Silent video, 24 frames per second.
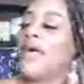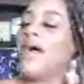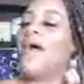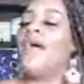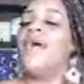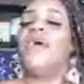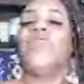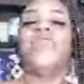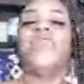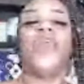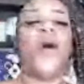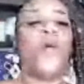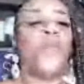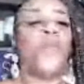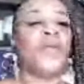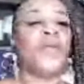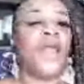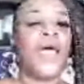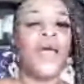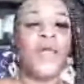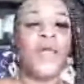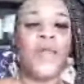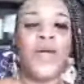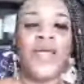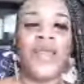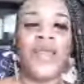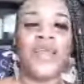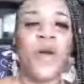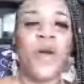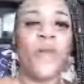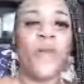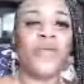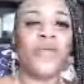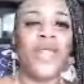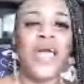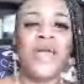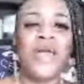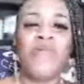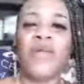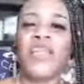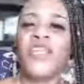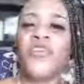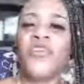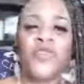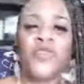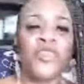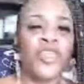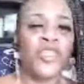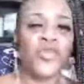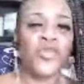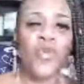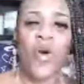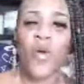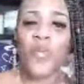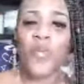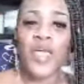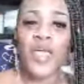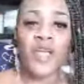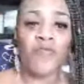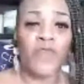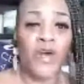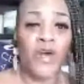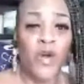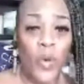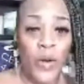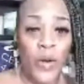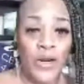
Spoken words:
Don't play with it. Don't play with it. You just won't be recorded.